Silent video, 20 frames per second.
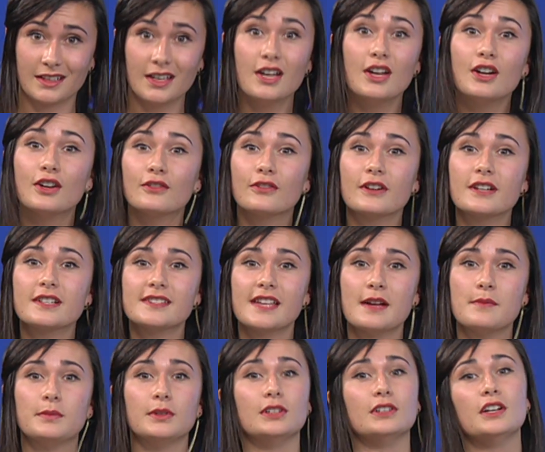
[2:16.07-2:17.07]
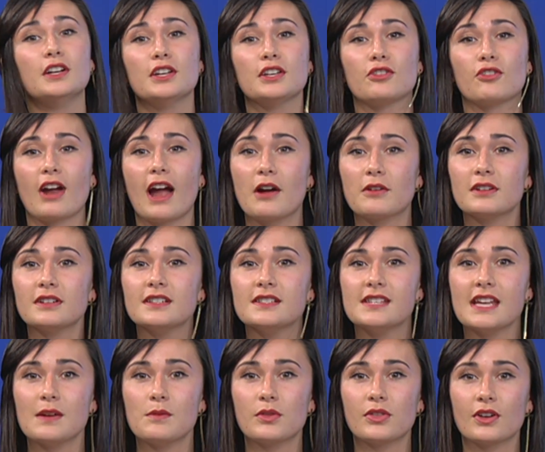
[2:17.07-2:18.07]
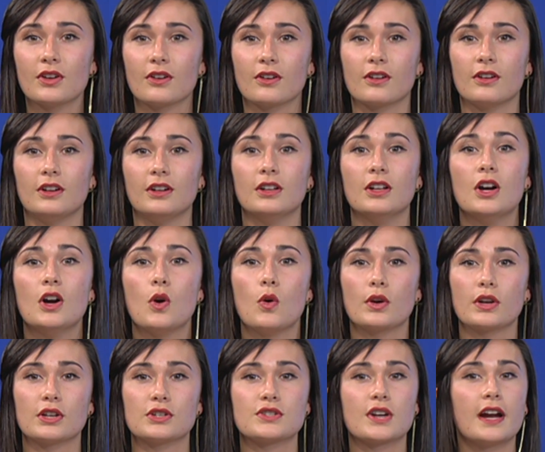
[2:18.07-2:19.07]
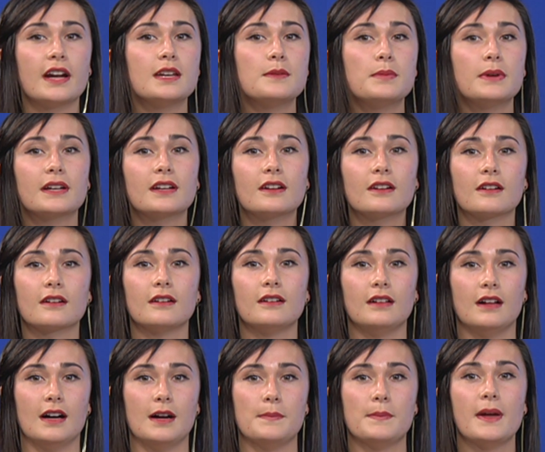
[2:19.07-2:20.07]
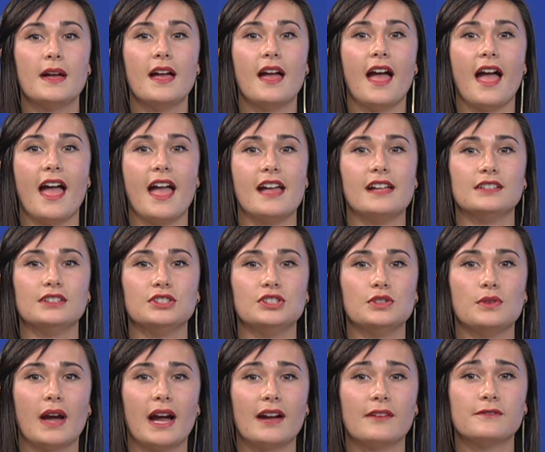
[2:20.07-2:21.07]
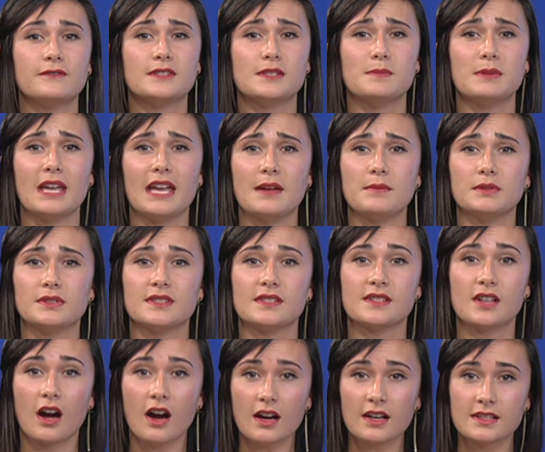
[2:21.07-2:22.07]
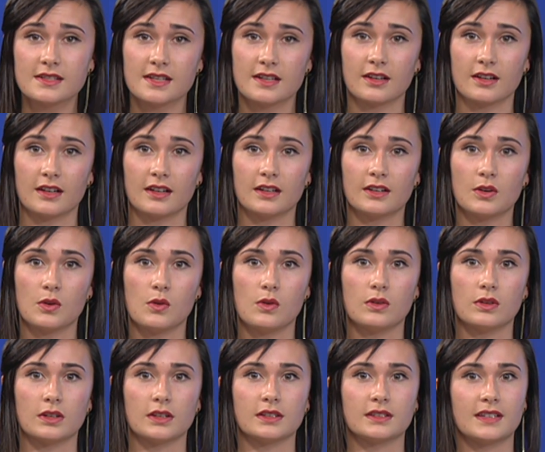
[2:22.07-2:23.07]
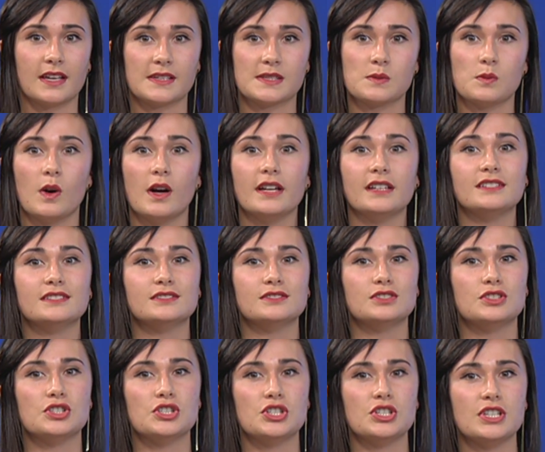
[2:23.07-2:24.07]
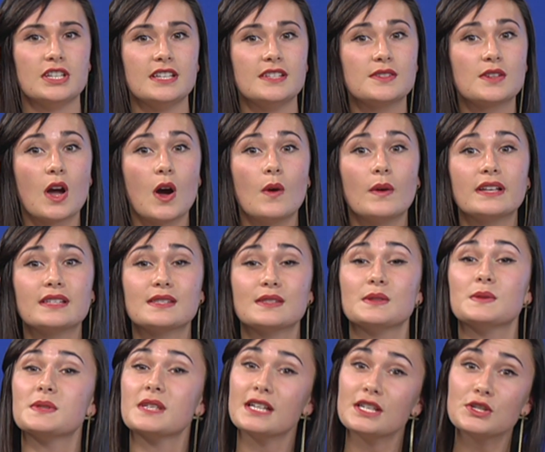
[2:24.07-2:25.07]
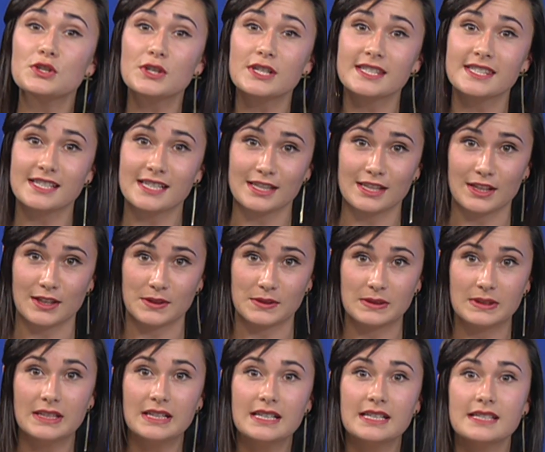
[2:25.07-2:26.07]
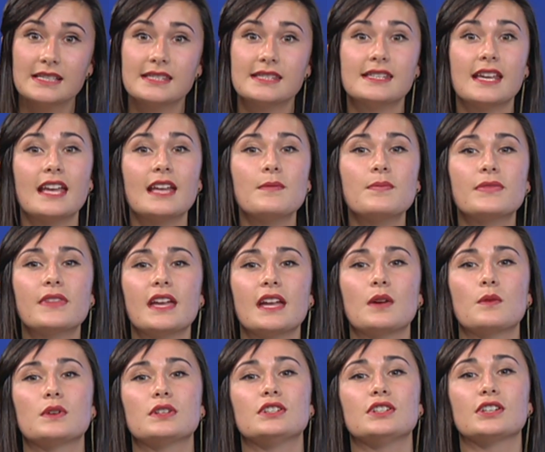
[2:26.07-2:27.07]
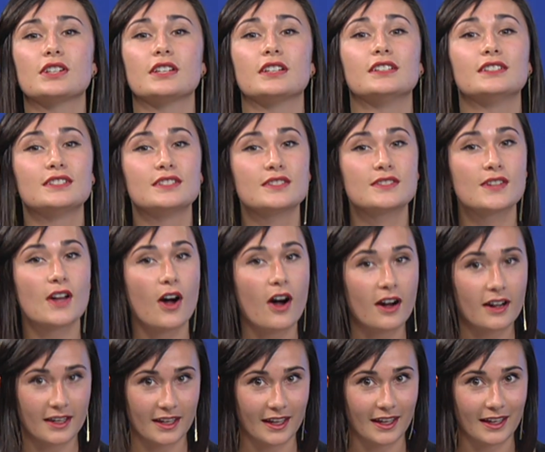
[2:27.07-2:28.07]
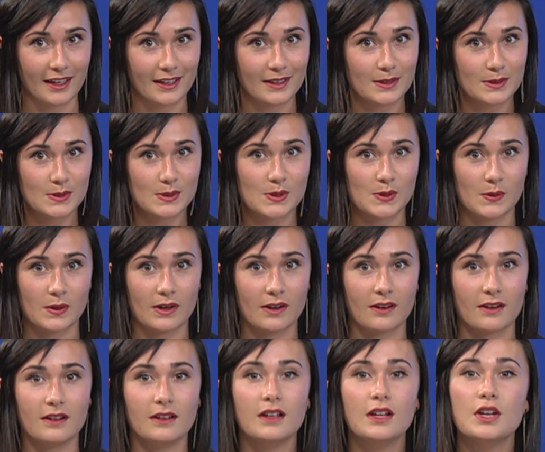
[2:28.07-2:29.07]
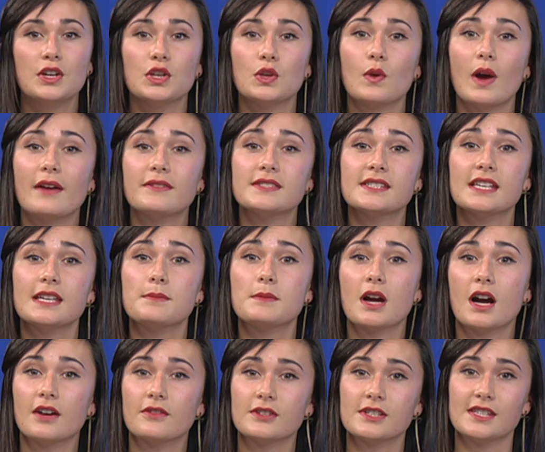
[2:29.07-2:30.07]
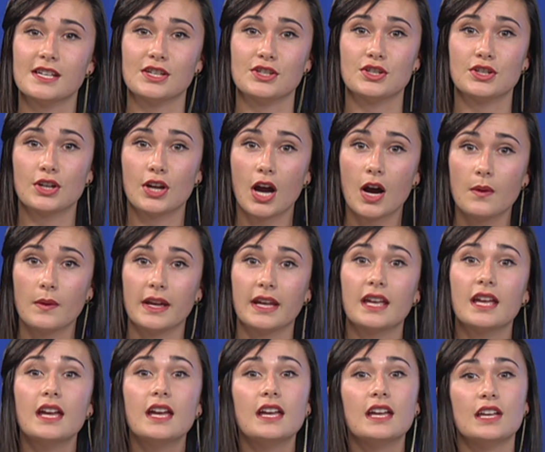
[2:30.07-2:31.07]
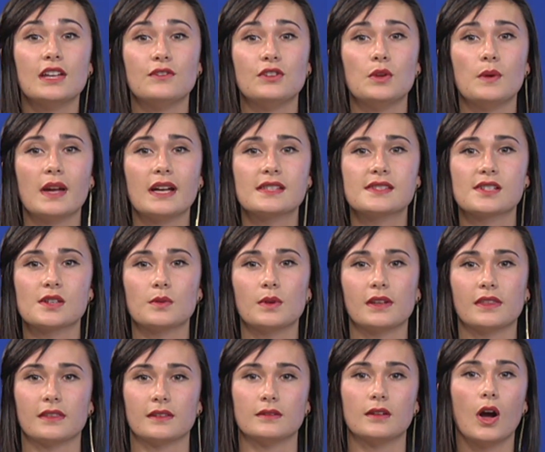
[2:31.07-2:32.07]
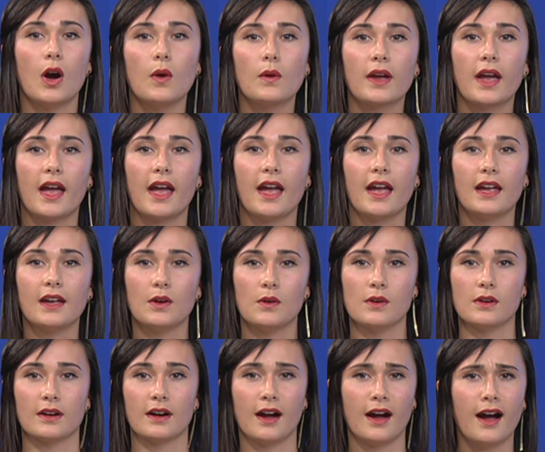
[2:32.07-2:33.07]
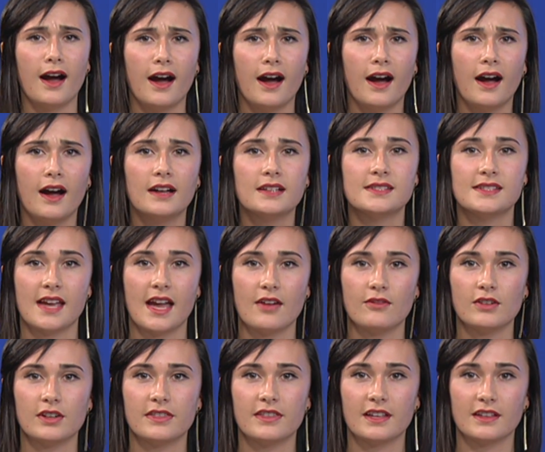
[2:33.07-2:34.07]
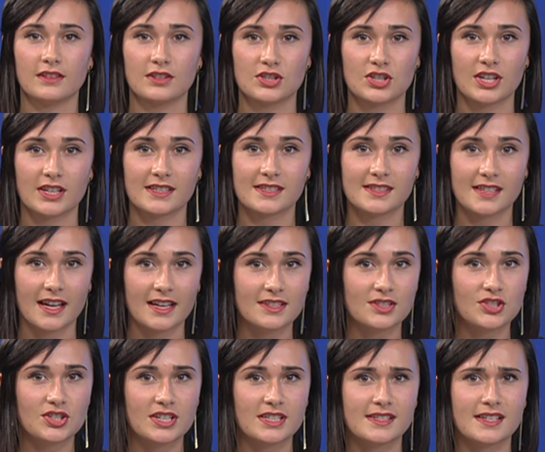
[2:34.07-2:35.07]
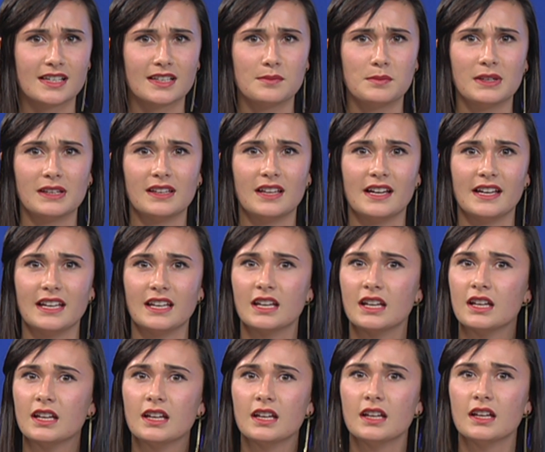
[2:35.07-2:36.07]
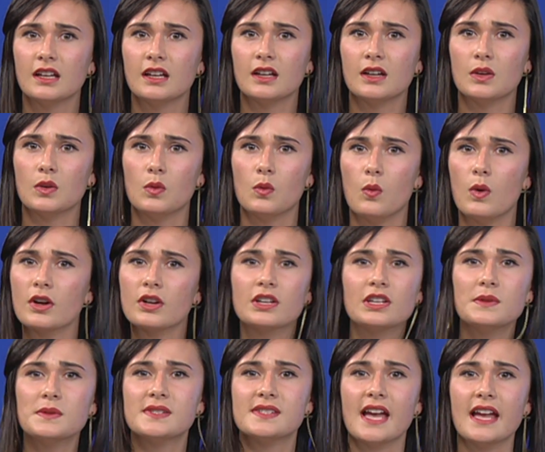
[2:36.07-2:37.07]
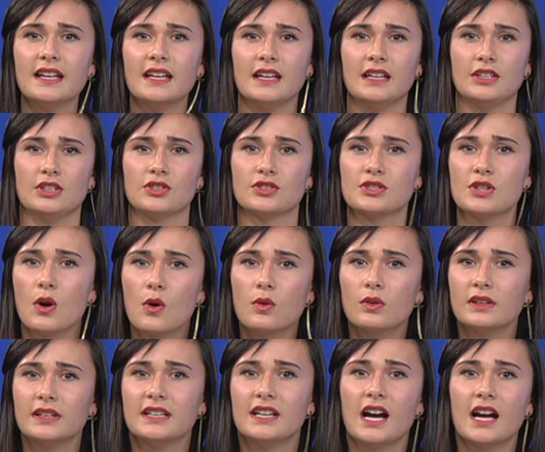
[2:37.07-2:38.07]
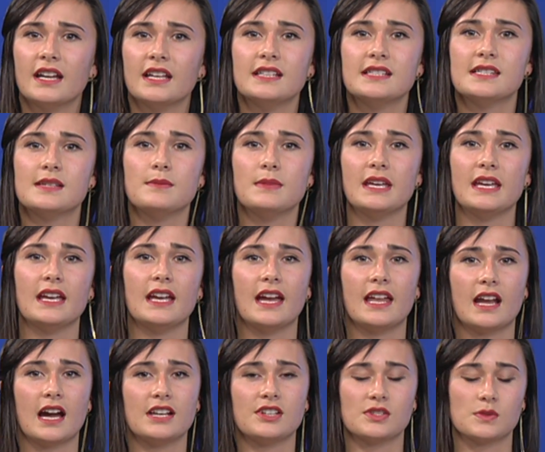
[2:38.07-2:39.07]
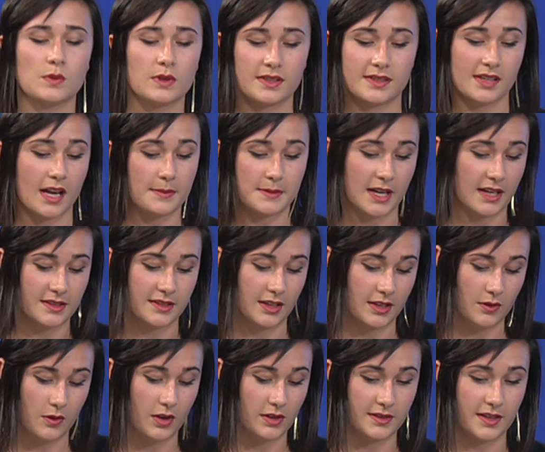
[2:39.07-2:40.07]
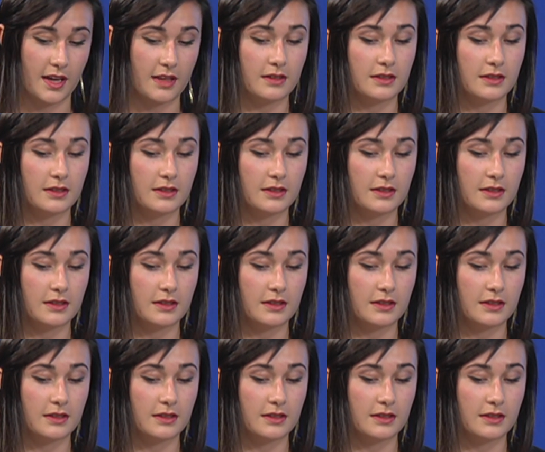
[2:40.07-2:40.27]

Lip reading: For example, you're out on a date with a girl or you're trying to pick a girl up and you have to be able to talk to her or guess what? She's going to lose interest in you. Same thing when you're talking to a girl. You have to keep conversation going. If you answer with okay or haha to everything the chick says, she's gonna be like, what are you saying? You're totally not into me and I just want to stop texting you altogether.